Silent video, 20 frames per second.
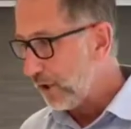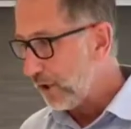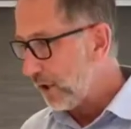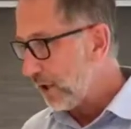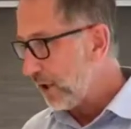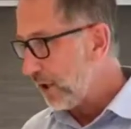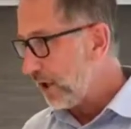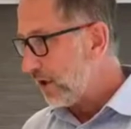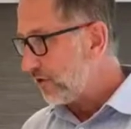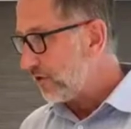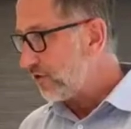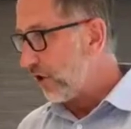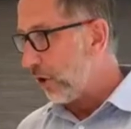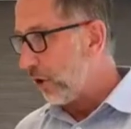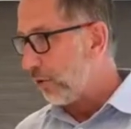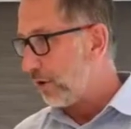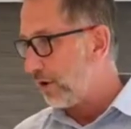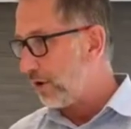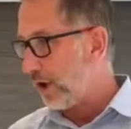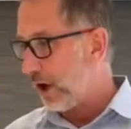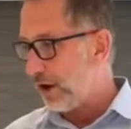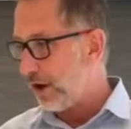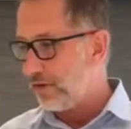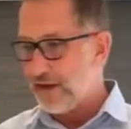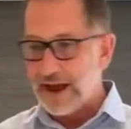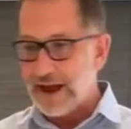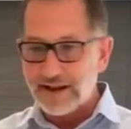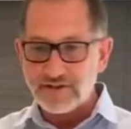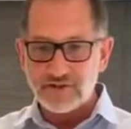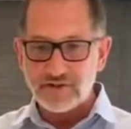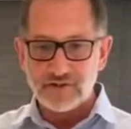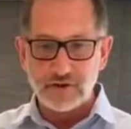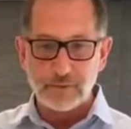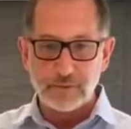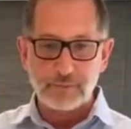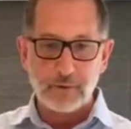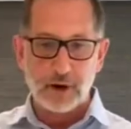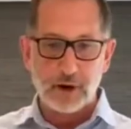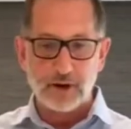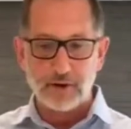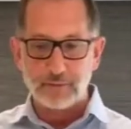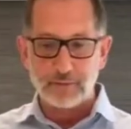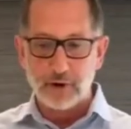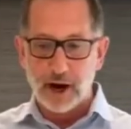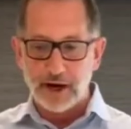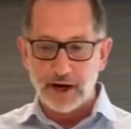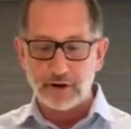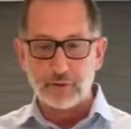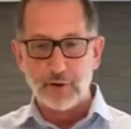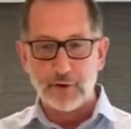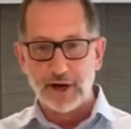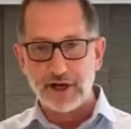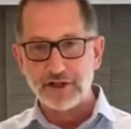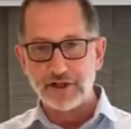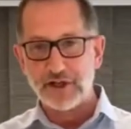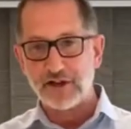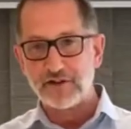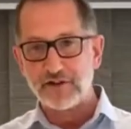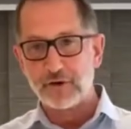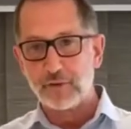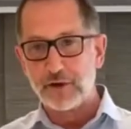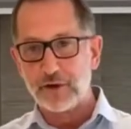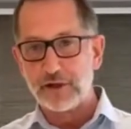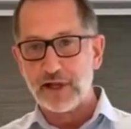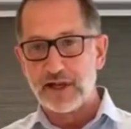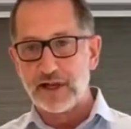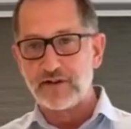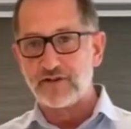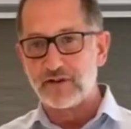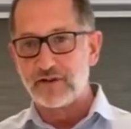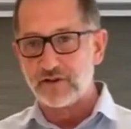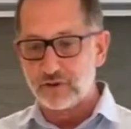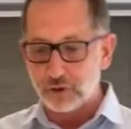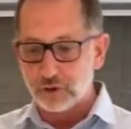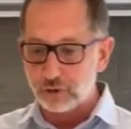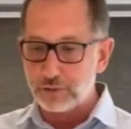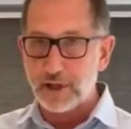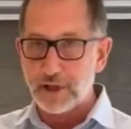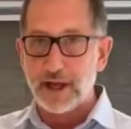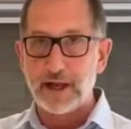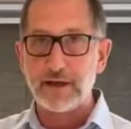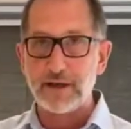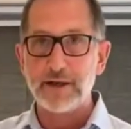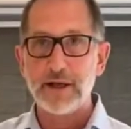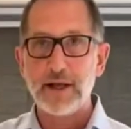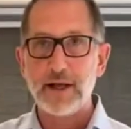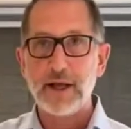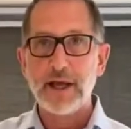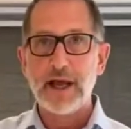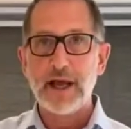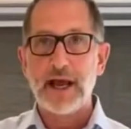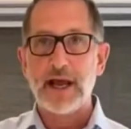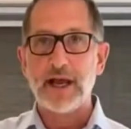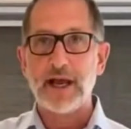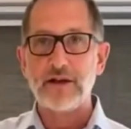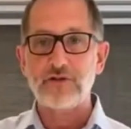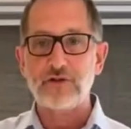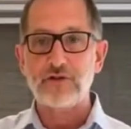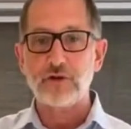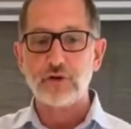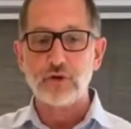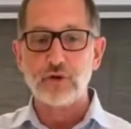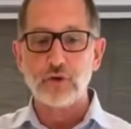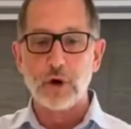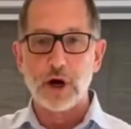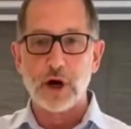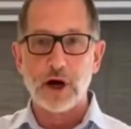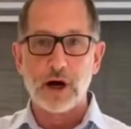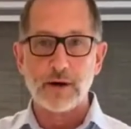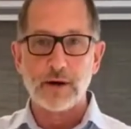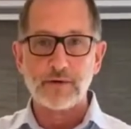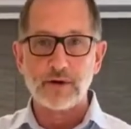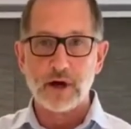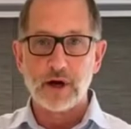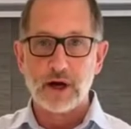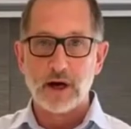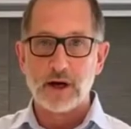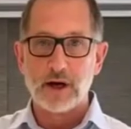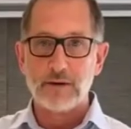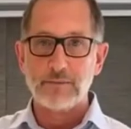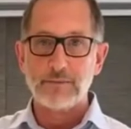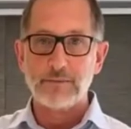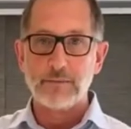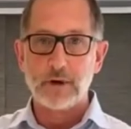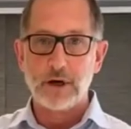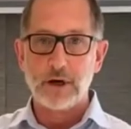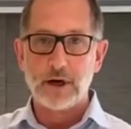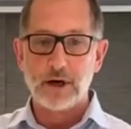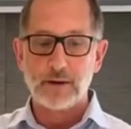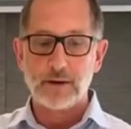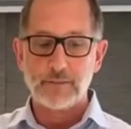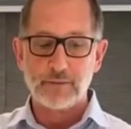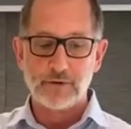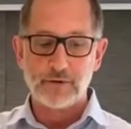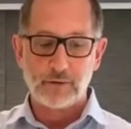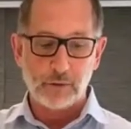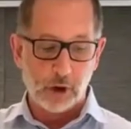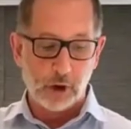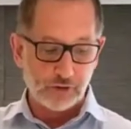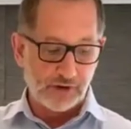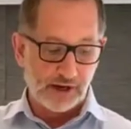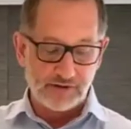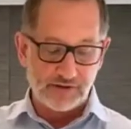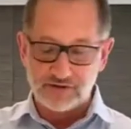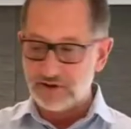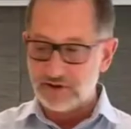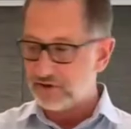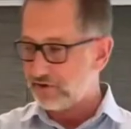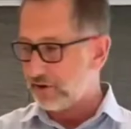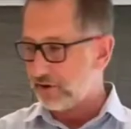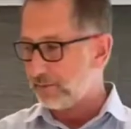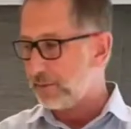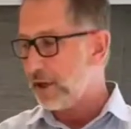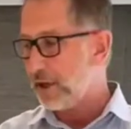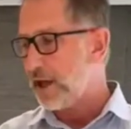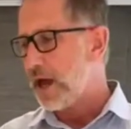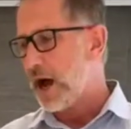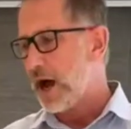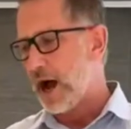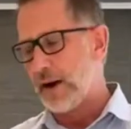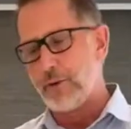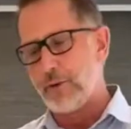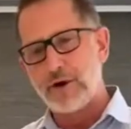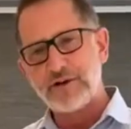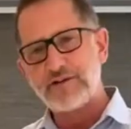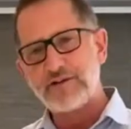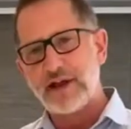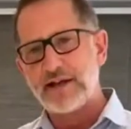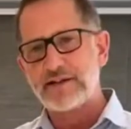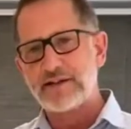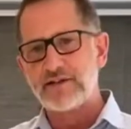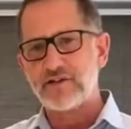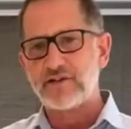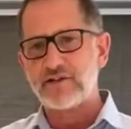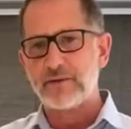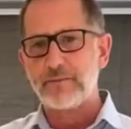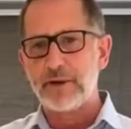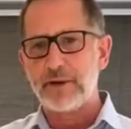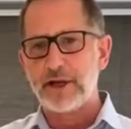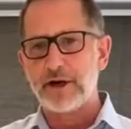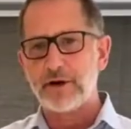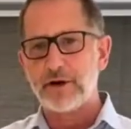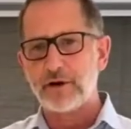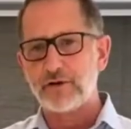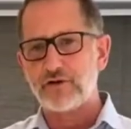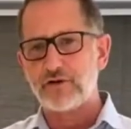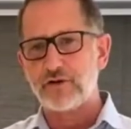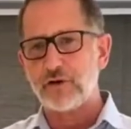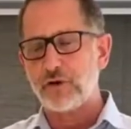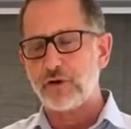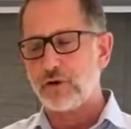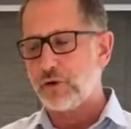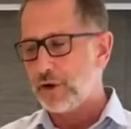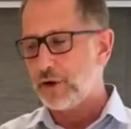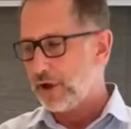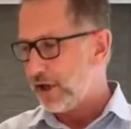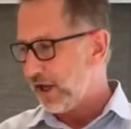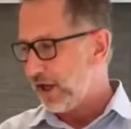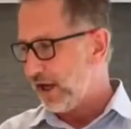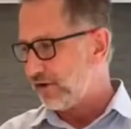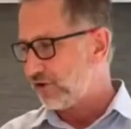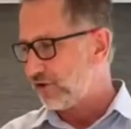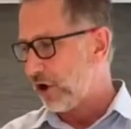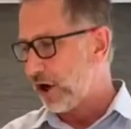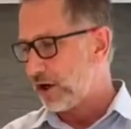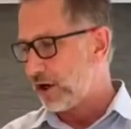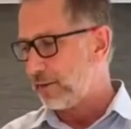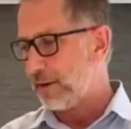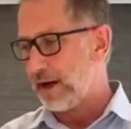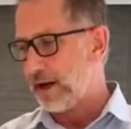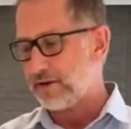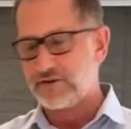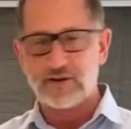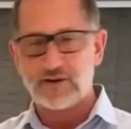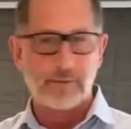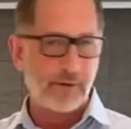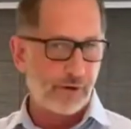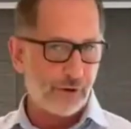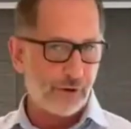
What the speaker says: So that's the product range as it relates to TubeLED and to the multi-system. I want to take just a minute or two and talk about some of the new